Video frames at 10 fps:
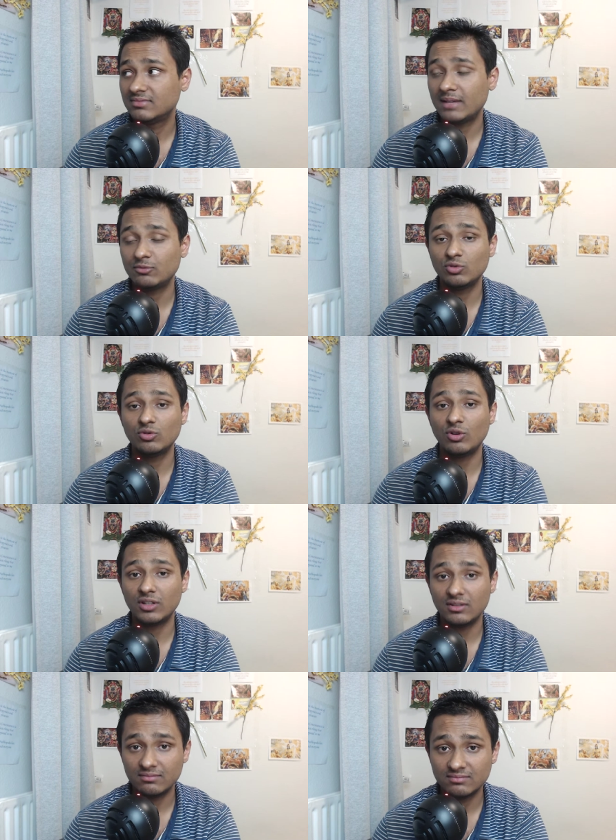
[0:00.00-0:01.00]
i'm so
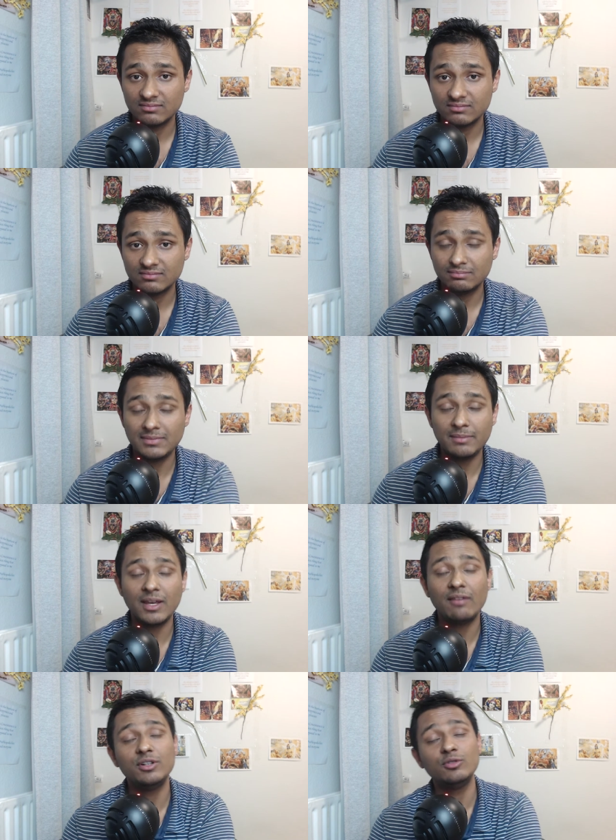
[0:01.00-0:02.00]
sorry maybe
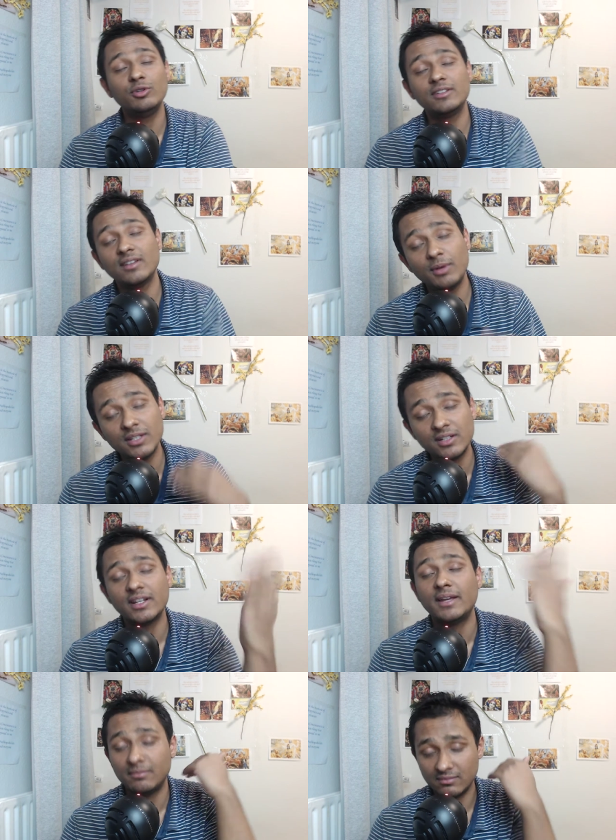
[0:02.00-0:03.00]
i will do it some other
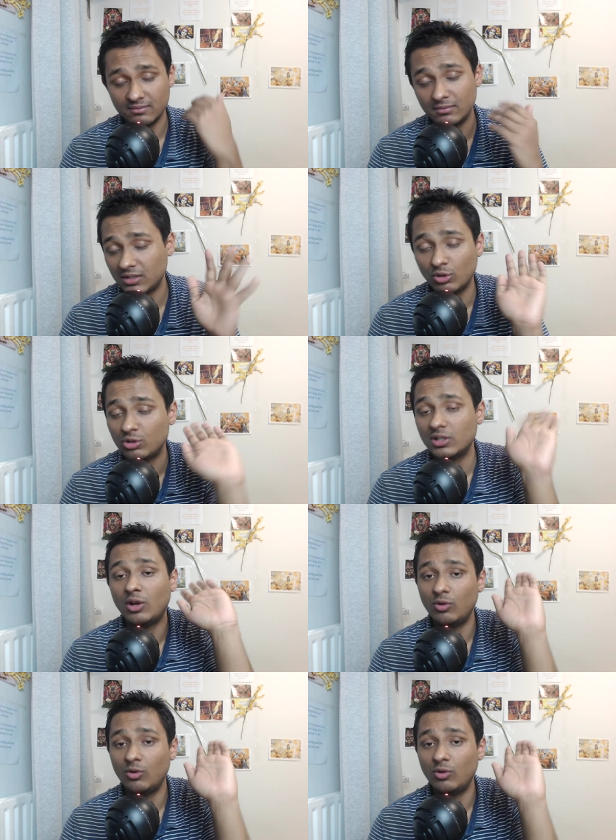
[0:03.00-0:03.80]
time but not now